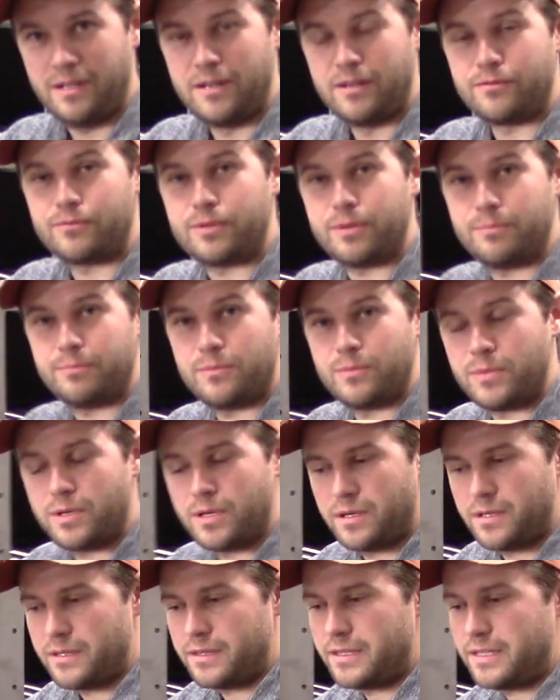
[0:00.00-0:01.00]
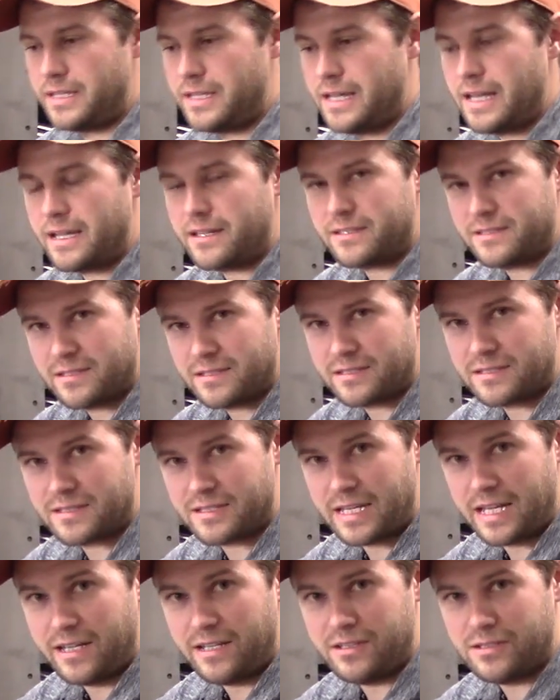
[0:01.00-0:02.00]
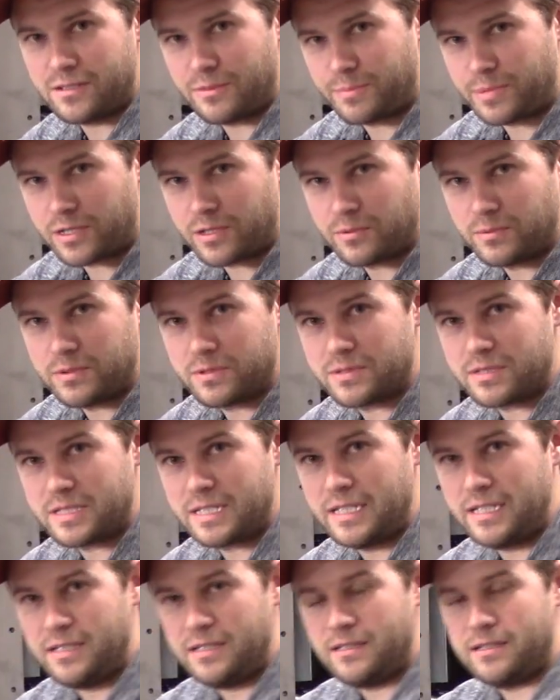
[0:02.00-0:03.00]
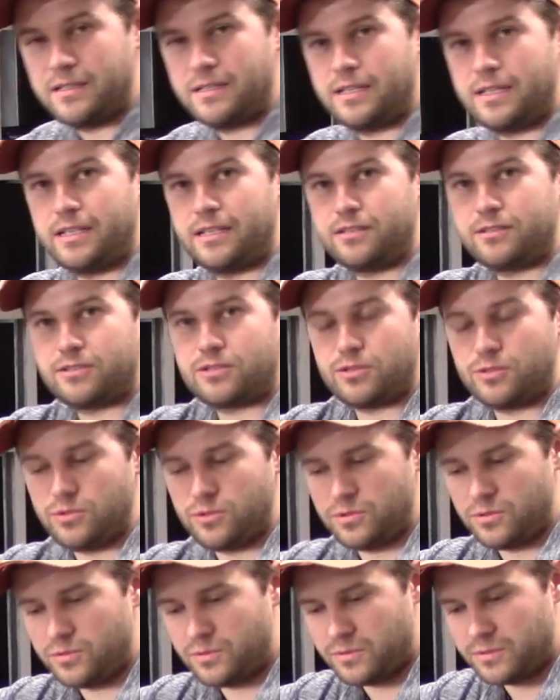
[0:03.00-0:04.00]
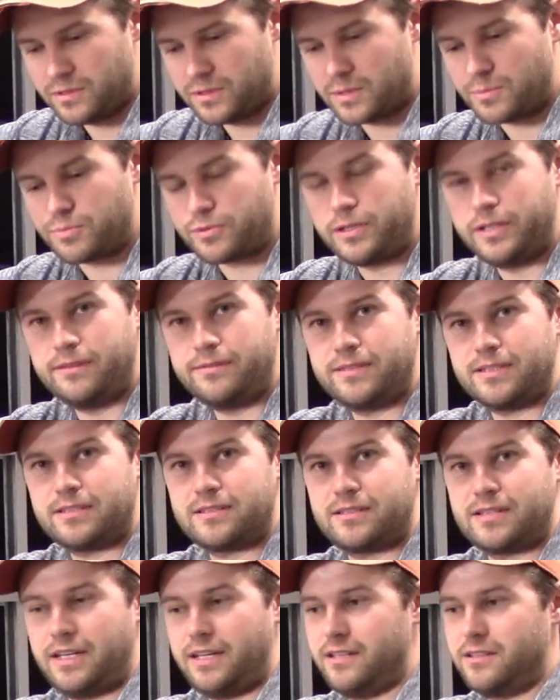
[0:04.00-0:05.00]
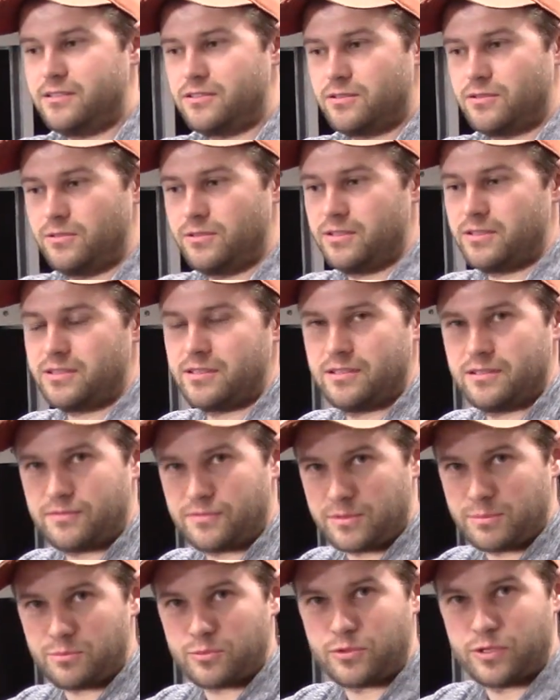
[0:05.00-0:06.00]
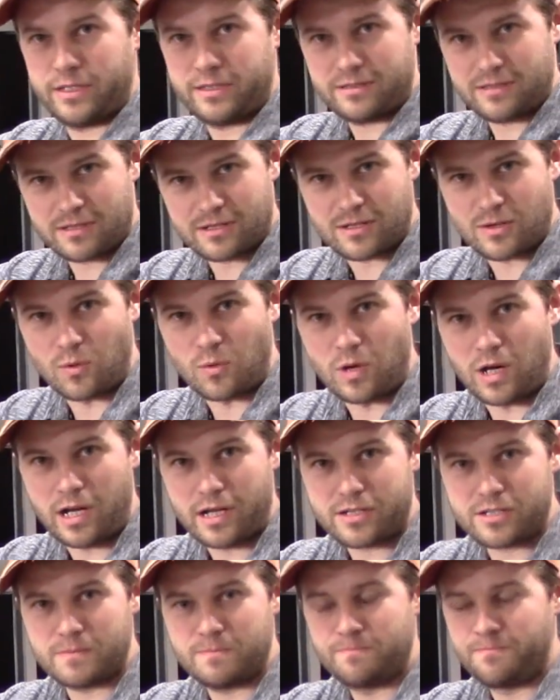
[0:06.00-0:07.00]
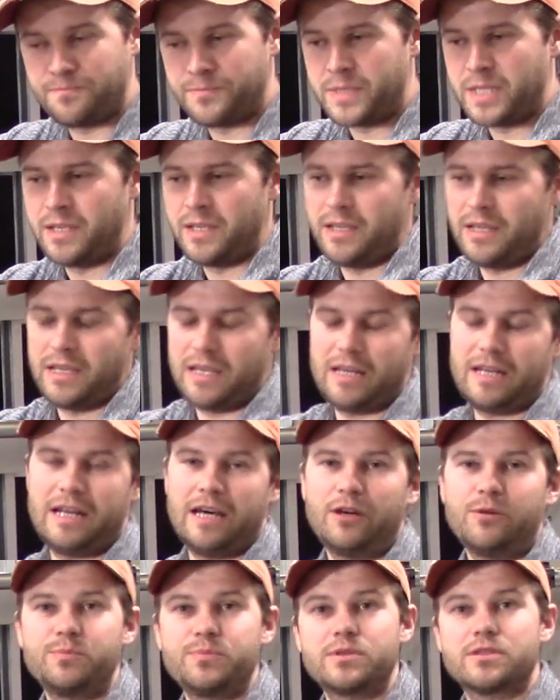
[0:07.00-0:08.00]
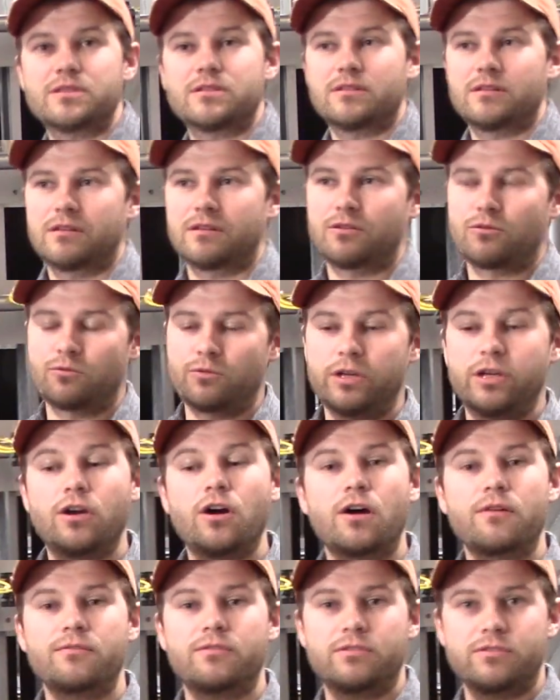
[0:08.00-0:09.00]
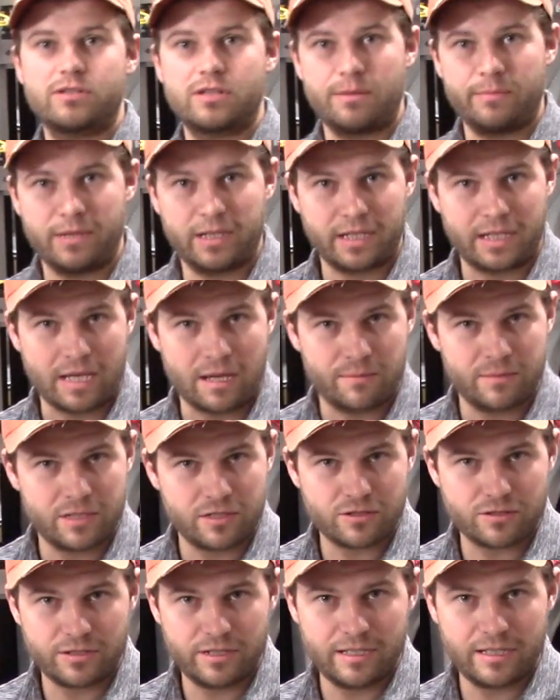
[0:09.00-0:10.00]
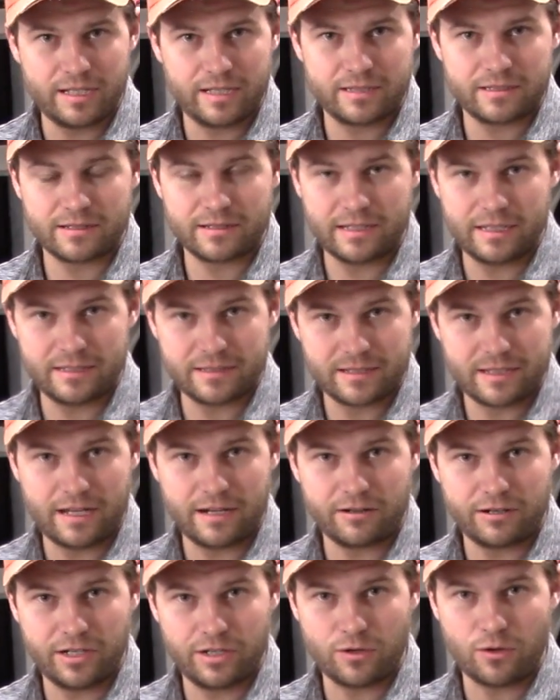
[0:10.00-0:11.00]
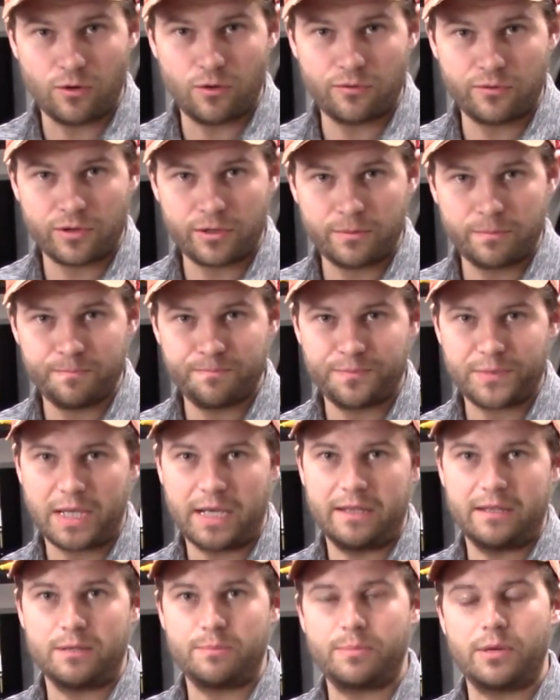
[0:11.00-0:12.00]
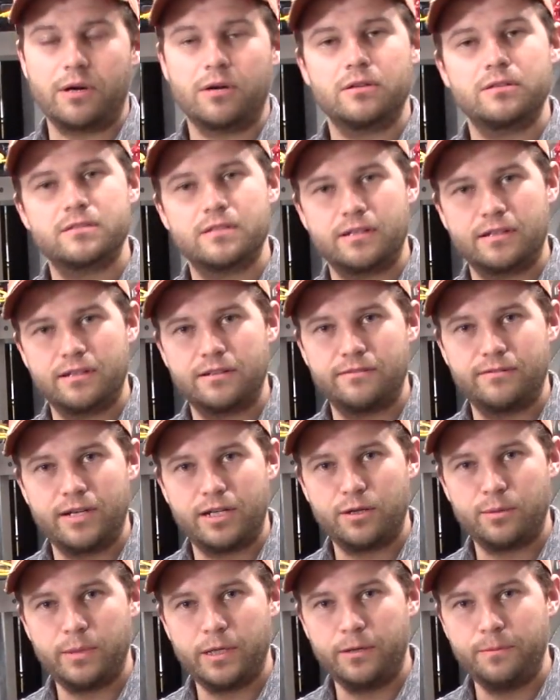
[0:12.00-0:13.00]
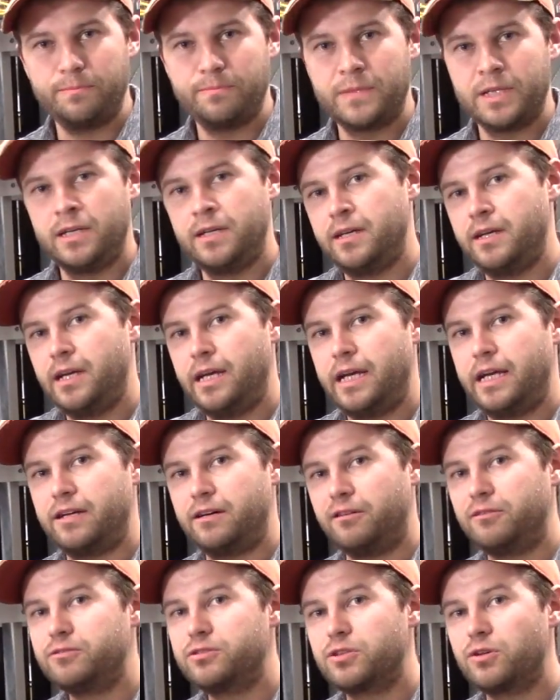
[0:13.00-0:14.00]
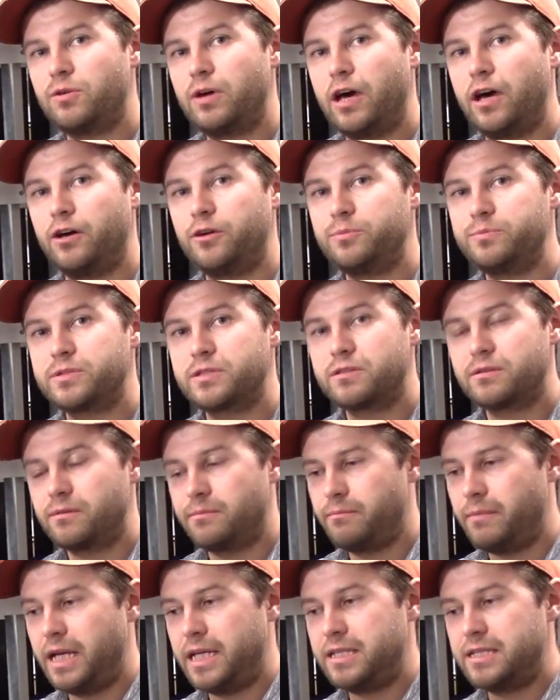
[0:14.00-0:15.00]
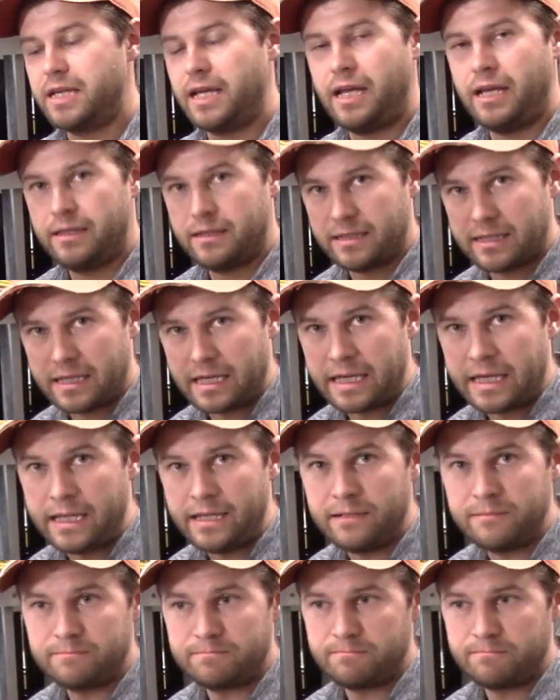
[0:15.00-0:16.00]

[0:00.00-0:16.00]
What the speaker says: from the next stage a part will see into the previous stage. So this is from rinse to wash. It helps recover some of the chemistry that gets carried over on the parts and conveyor belt. It also helps maintain the heat